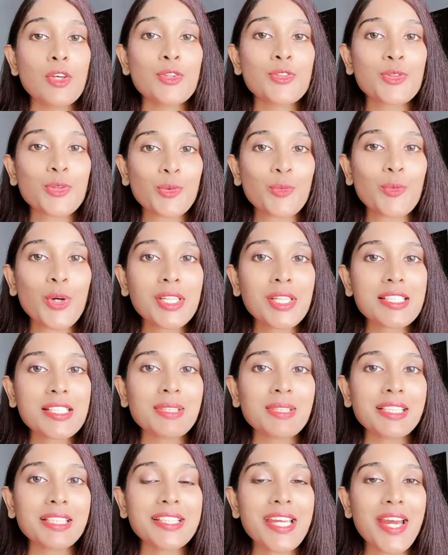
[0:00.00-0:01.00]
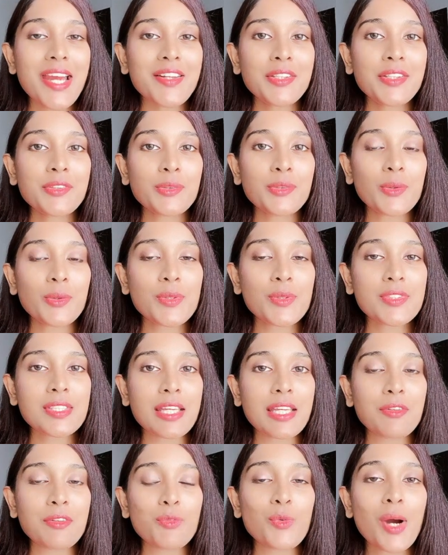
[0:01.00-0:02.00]
So what is Bulgarian Rose
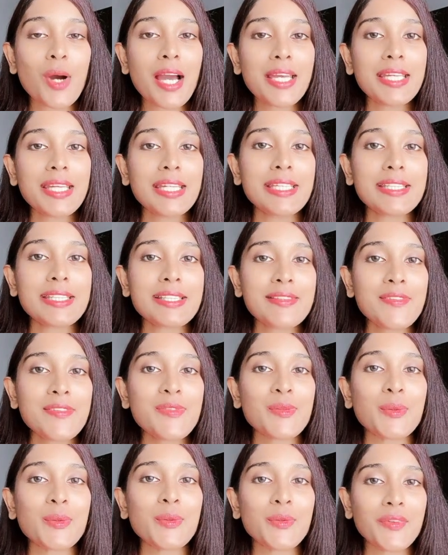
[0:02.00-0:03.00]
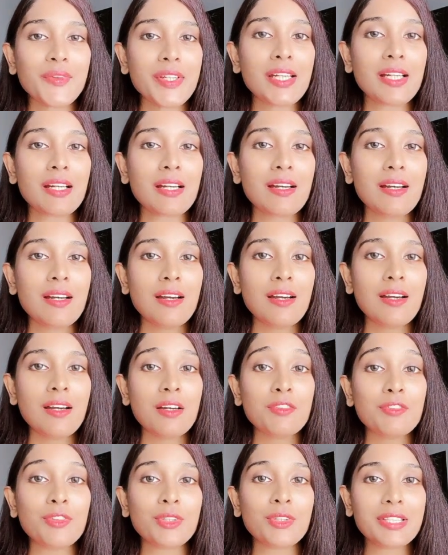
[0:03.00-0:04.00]
and why it is so rare?
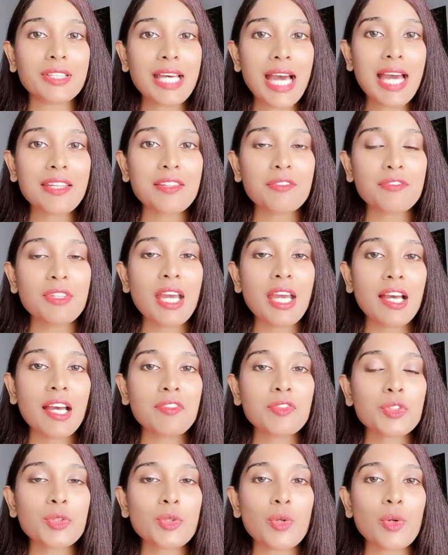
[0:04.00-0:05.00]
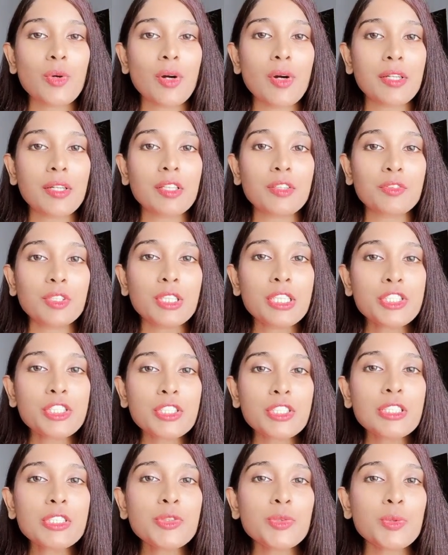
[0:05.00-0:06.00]
For that, we have to go on a
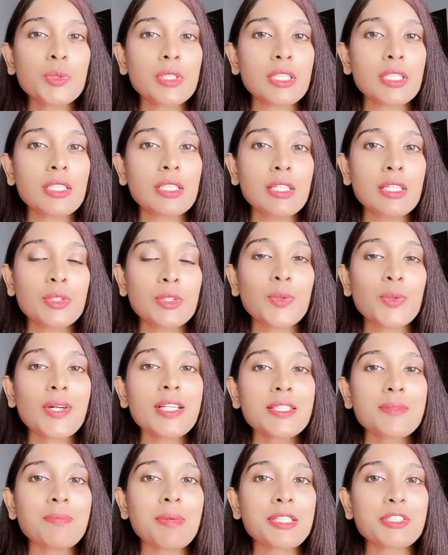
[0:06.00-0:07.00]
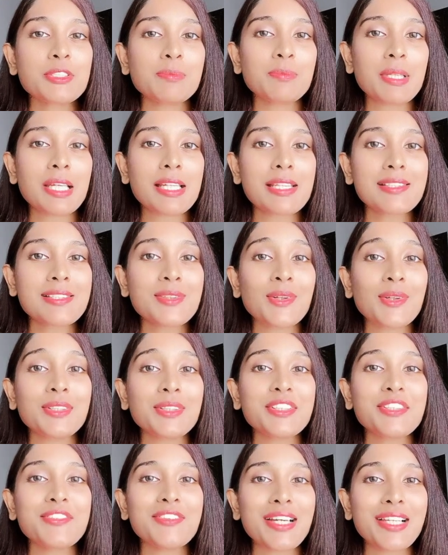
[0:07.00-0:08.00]
virtual tour to a special place
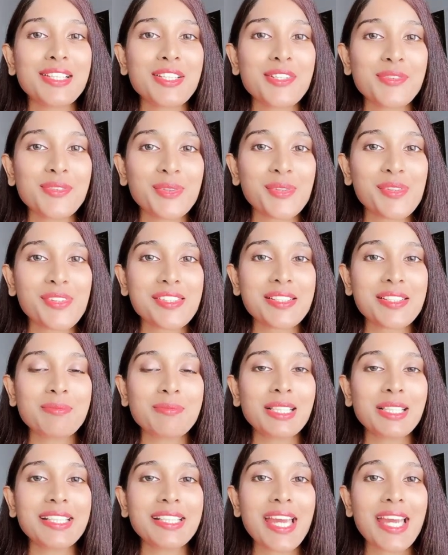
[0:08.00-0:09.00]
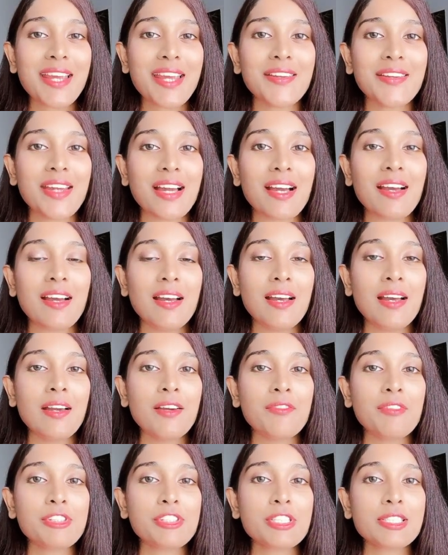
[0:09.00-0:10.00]
called the Valley of Roses in Bulgaria,
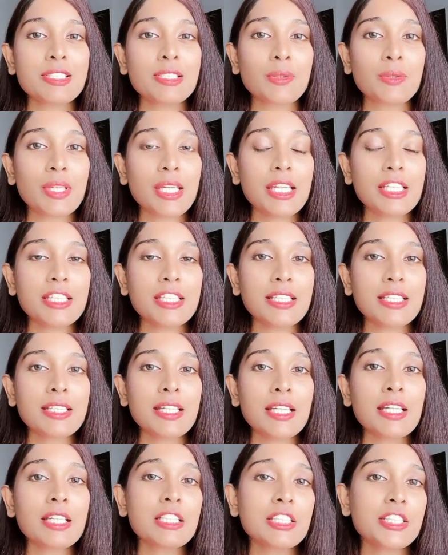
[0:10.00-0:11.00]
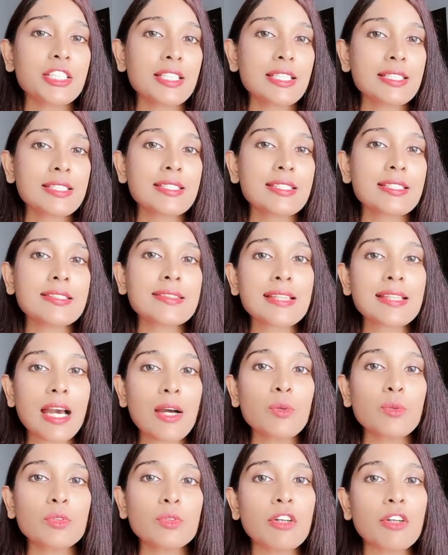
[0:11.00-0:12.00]
which is located just
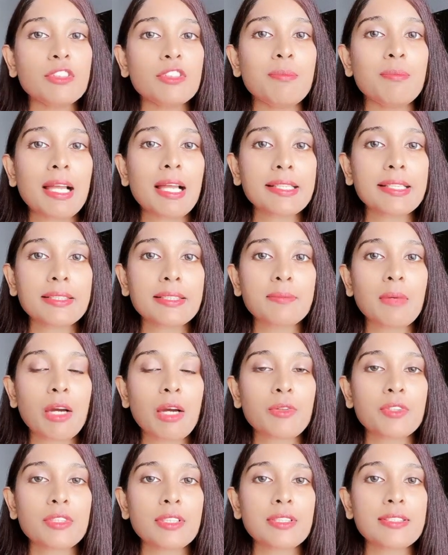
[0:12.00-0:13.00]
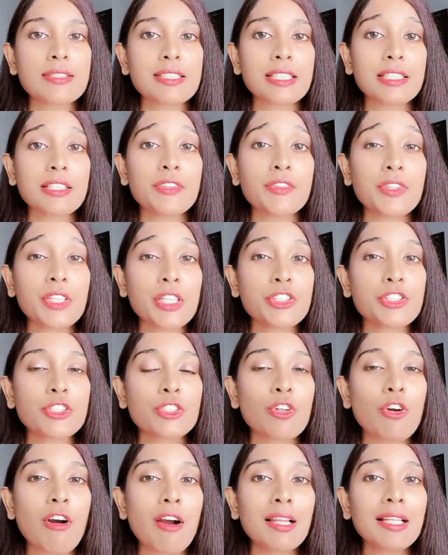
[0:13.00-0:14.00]
south of the Balkan Mountains in a
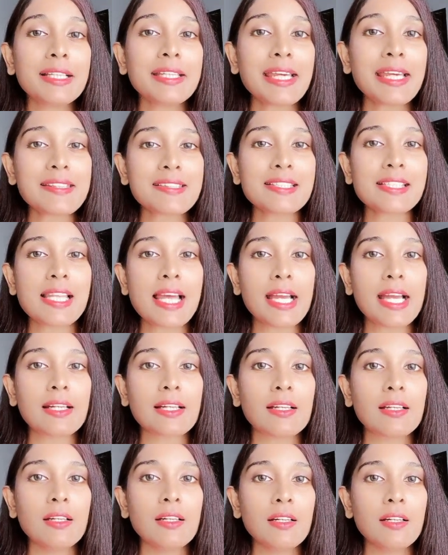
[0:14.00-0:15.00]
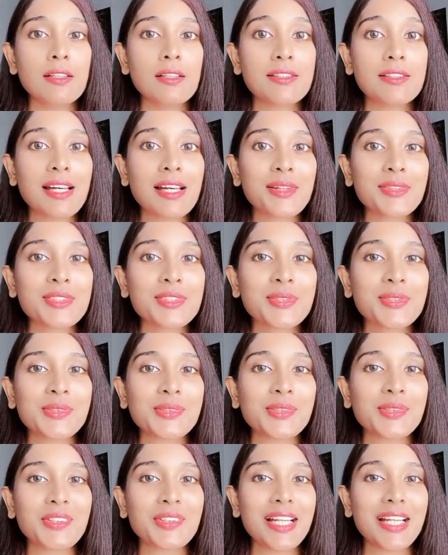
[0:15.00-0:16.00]
region called Kazalak. Sounds
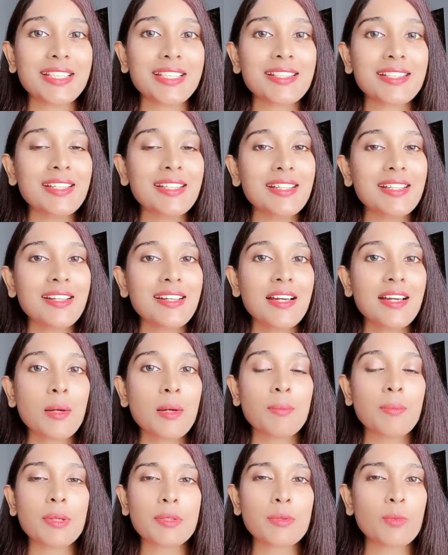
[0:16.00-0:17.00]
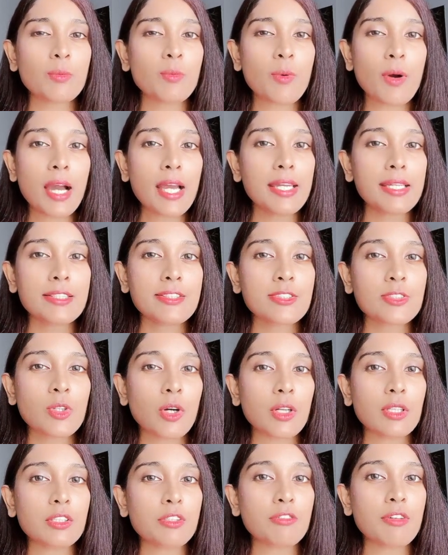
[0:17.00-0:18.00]
cool, right? But why it's
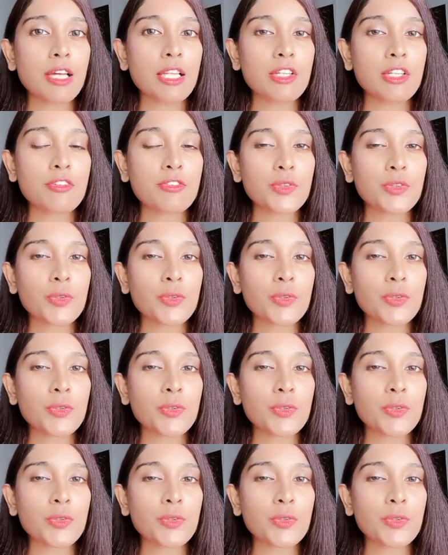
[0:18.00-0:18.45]
called the Valley of